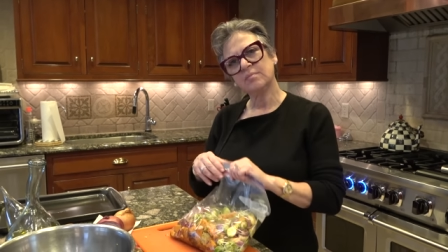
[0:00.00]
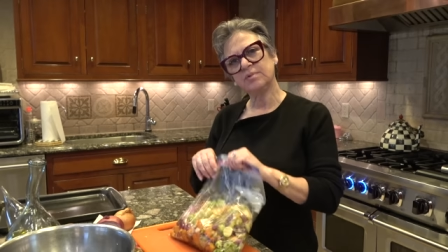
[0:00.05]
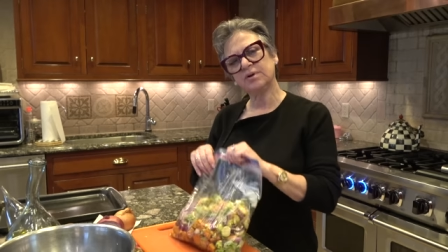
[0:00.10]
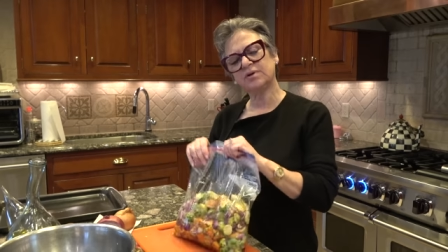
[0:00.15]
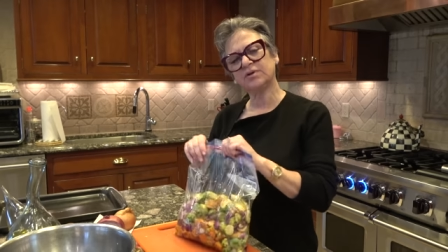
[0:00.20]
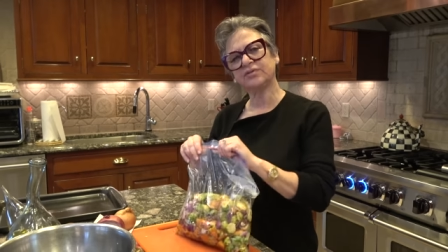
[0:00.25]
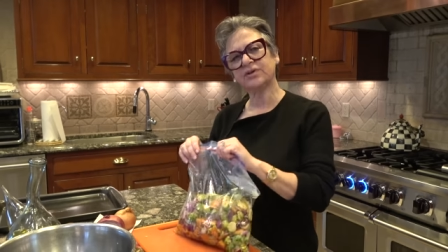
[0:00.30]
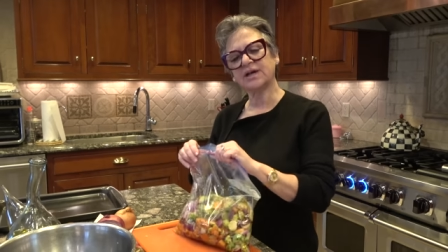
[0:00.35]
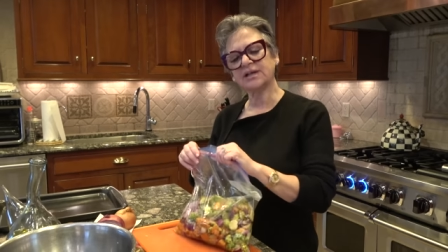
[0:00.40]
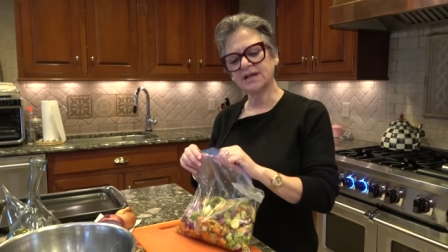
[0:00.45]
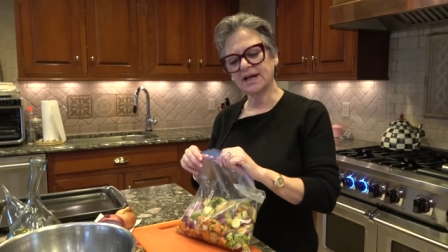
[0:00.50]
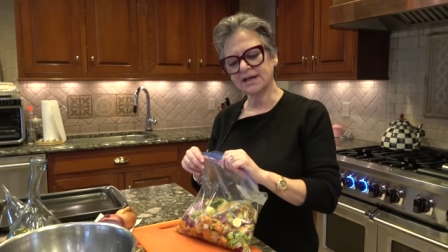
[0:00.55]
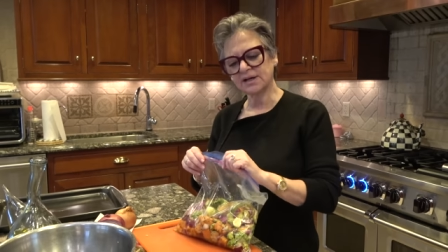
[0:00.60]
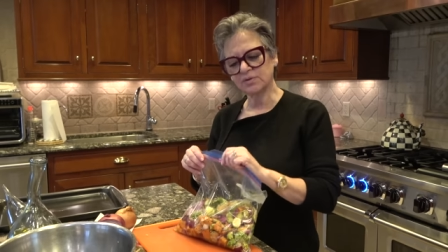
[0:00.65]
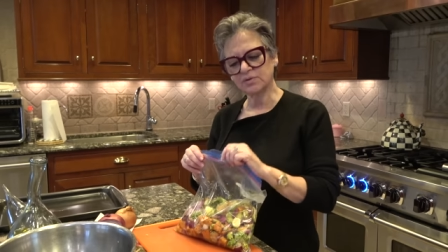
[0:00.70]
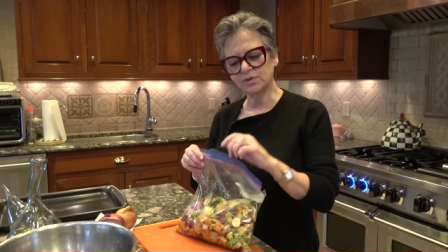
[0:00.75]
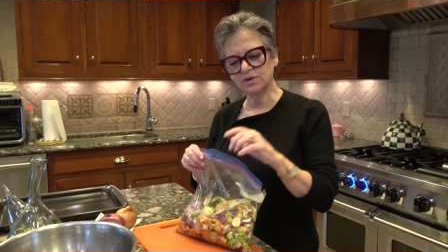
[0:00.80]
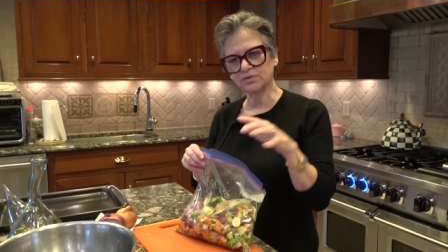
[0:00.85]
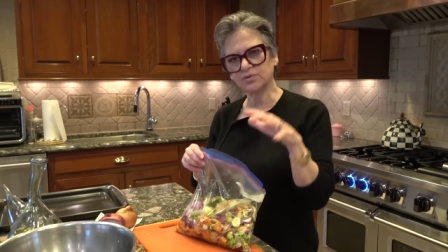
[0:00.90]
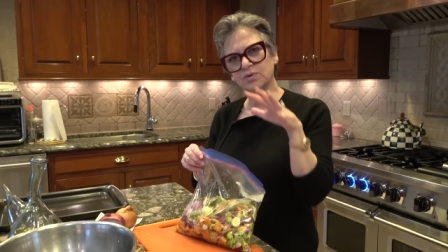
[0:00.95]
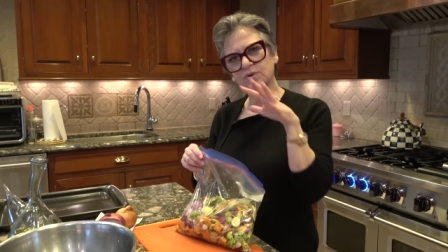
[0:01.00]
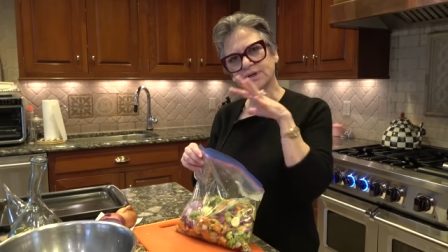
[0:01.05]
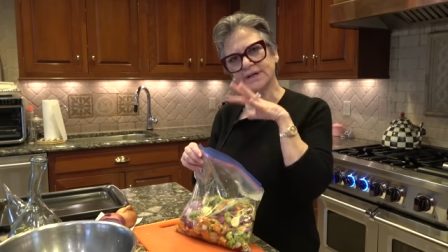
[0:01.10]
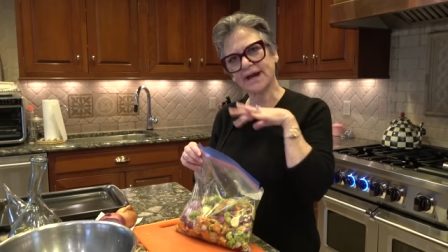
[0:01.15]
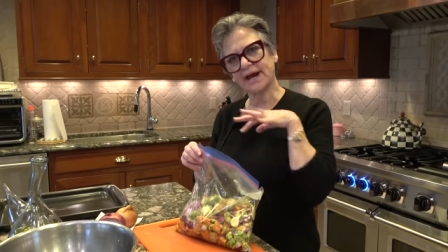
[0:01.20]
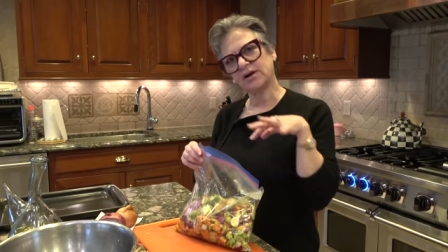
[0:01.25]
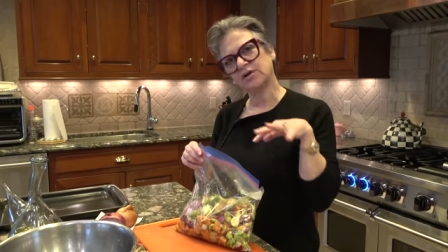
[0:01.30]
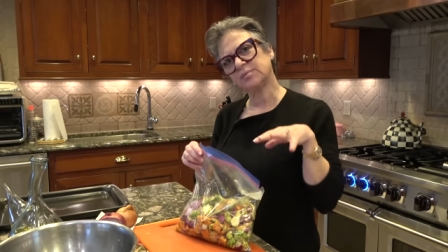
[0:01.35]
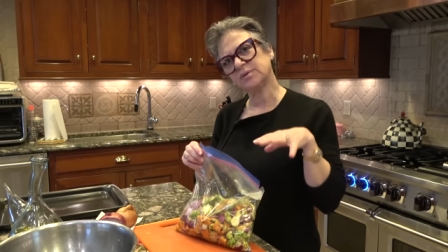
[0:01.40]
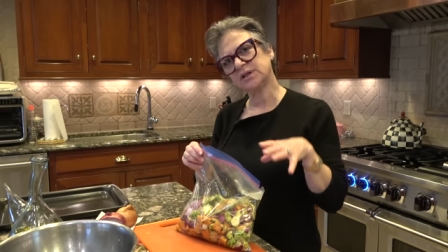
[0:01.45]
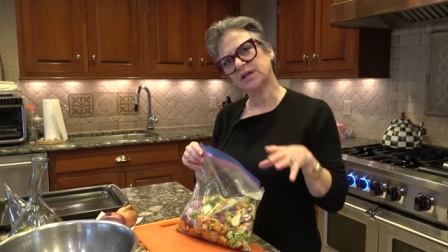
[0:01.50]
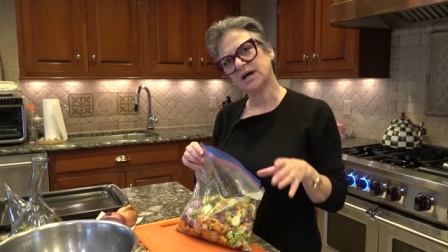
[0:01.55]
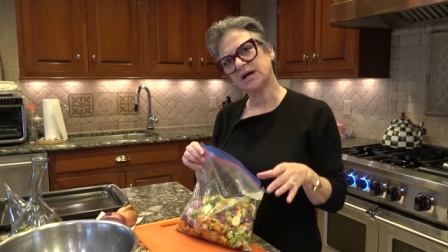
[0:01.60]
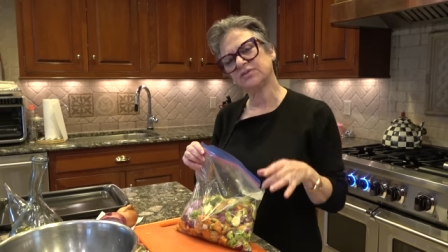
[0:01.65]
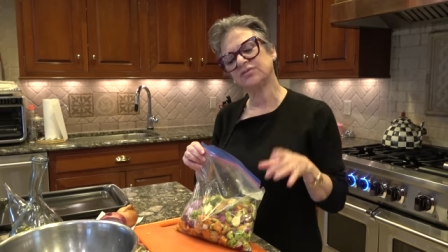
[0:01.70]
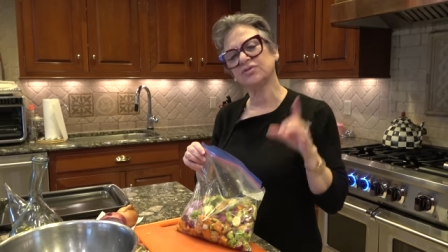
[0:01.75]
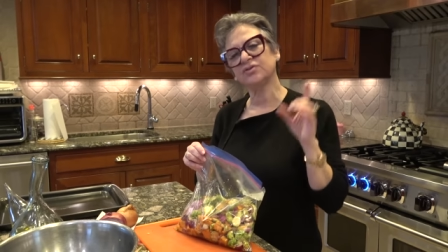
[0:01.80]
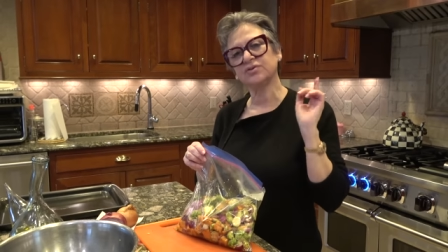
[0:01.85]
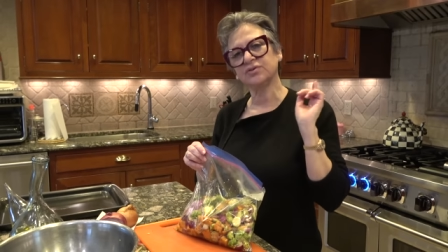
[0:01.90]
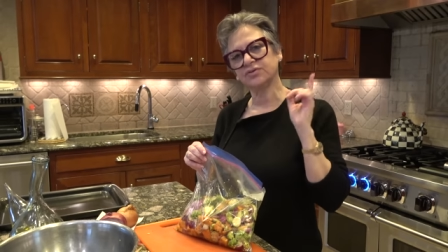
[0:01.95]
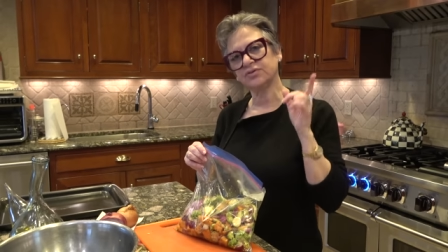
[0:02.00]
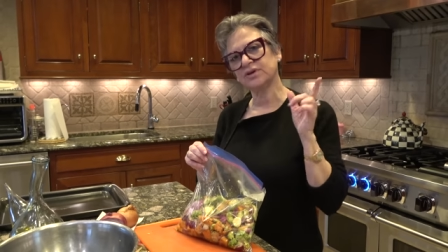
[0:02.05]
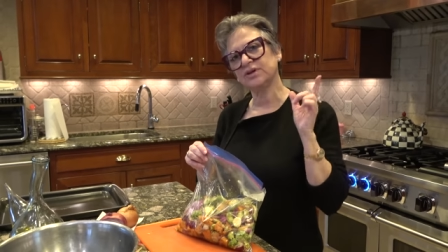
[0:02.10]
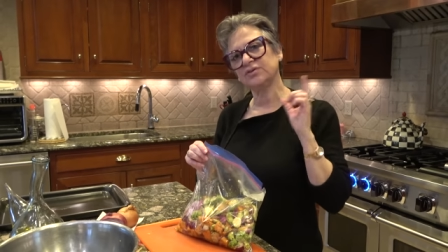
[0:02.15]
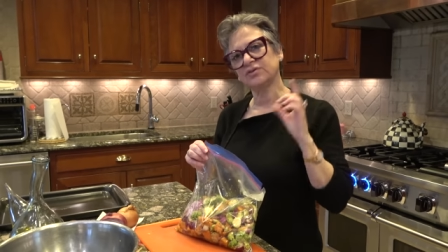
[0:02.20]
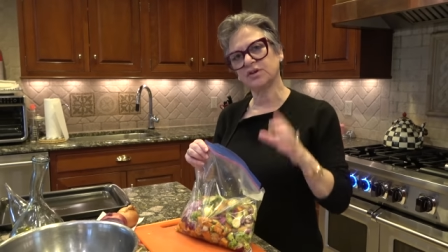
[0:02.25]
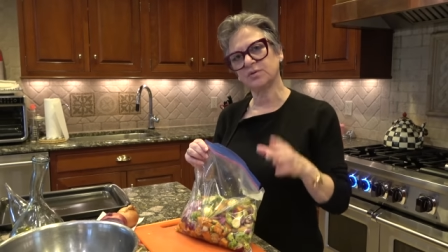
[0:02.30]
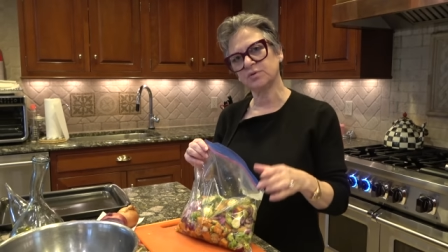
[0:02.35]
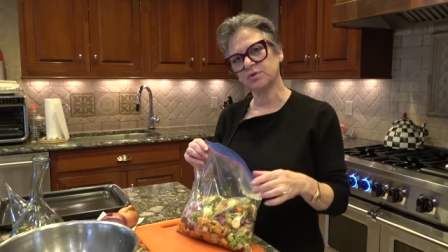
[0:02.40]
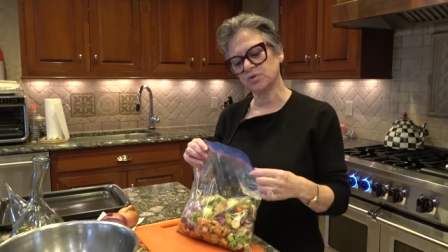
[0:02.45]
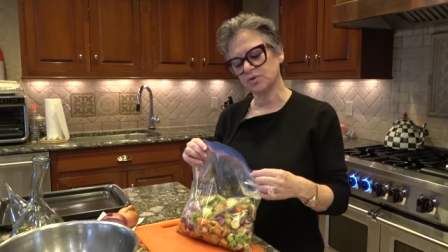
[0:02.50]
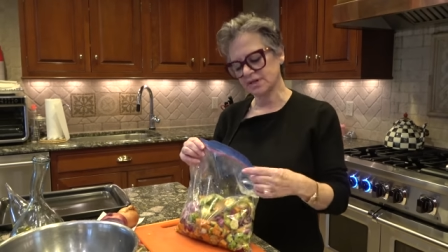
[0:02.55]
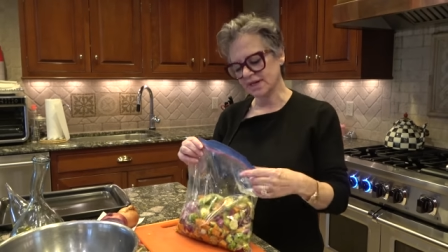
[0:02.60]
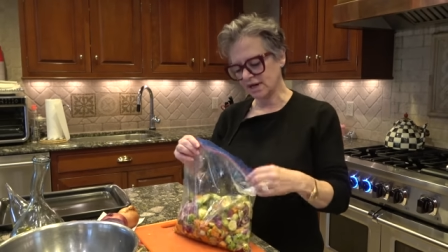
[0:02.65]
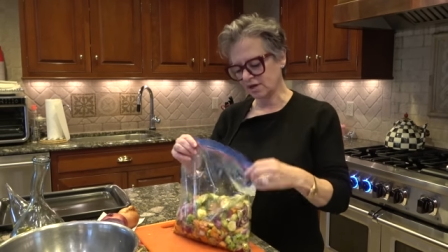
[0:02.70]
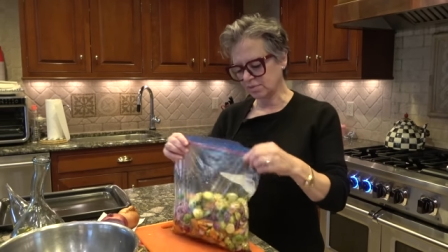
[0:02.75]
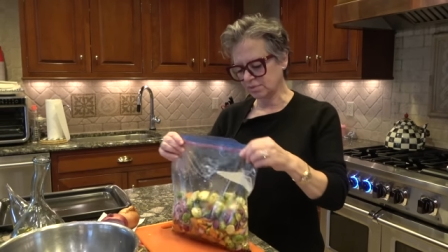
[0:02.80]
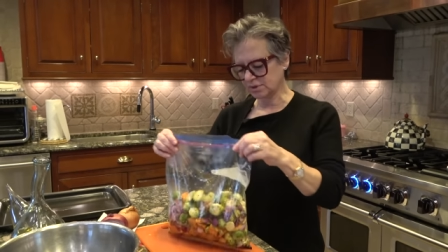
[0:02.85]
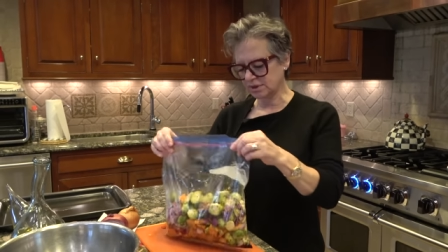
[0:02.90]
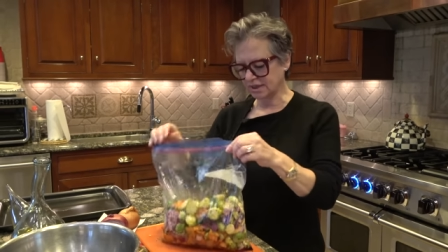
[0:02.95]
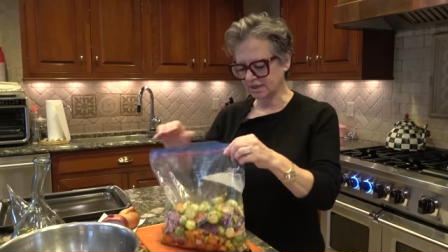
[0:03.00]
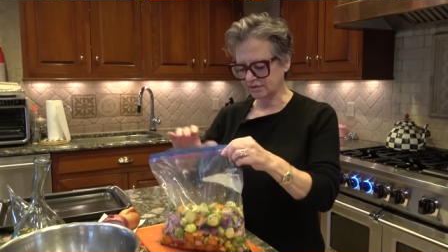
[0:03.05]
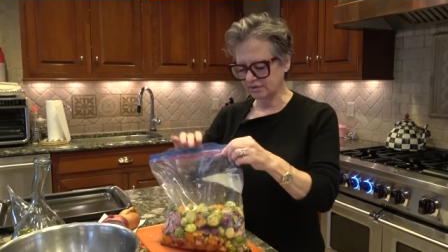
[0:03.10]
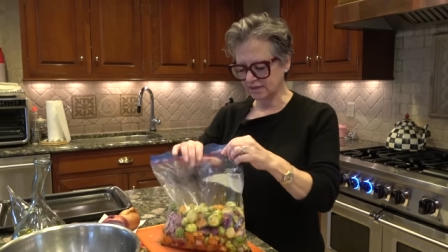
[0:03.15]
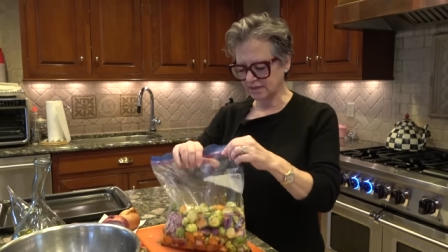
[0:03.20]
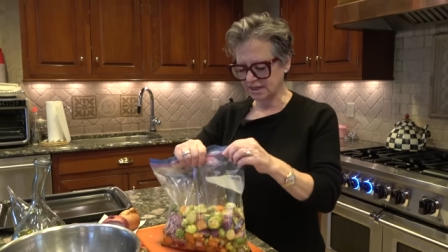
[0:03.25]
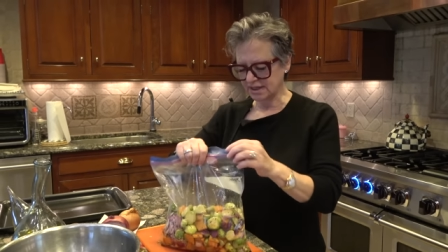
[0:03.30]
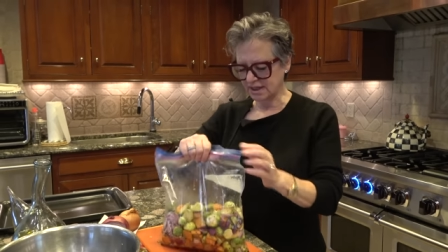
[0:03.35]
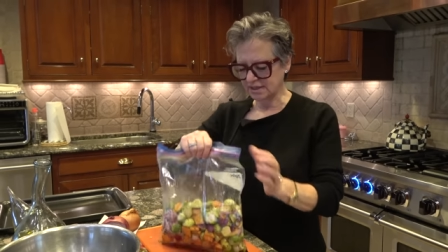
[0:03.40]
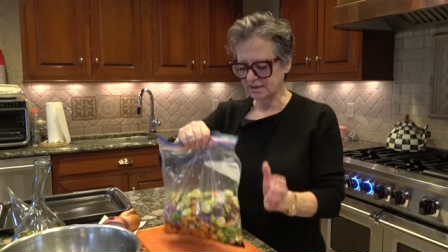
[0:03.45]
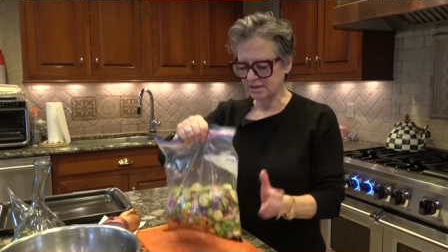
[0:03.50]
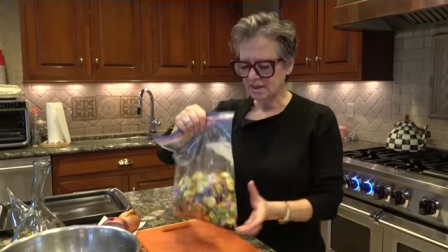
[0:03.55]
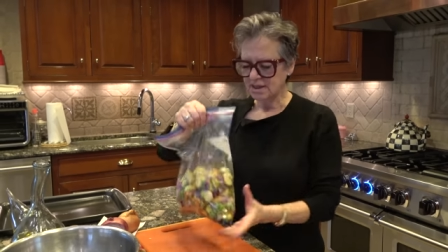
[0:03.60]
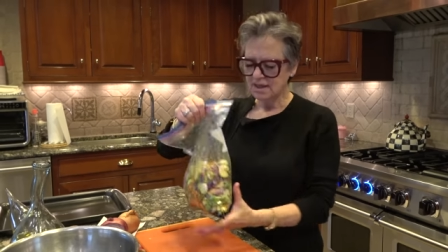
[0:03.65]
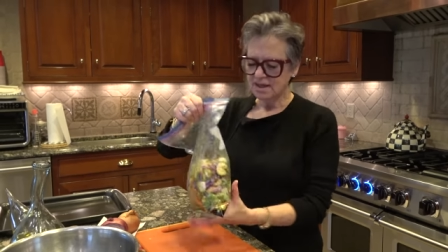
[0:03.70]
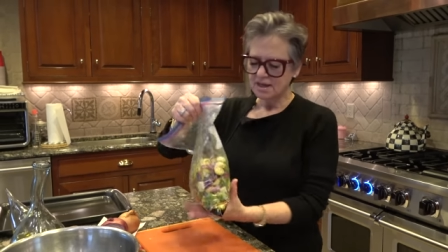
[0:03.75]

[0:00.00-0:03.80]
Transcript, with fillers: Because I like it when it's all caramelized and you'll see it's going to be all caramelized at the end.